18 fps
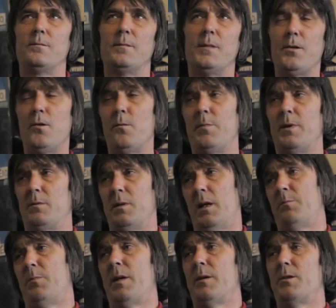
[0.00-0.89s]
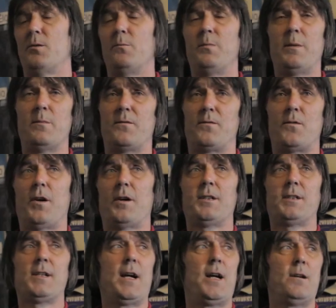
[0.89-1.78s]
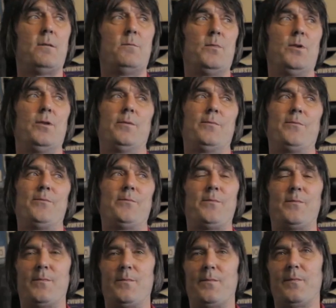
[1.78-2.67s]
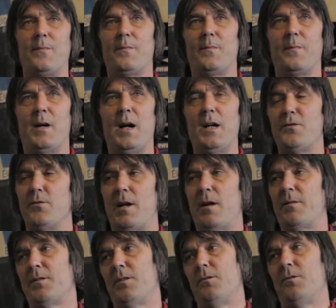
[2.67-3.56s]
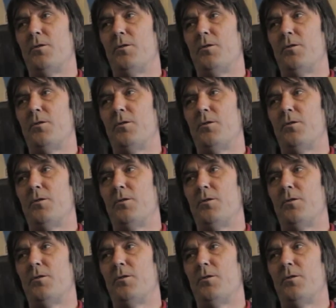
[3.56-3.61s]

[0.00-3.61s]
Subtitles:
I know like some people have got to sign on, but I don't have to.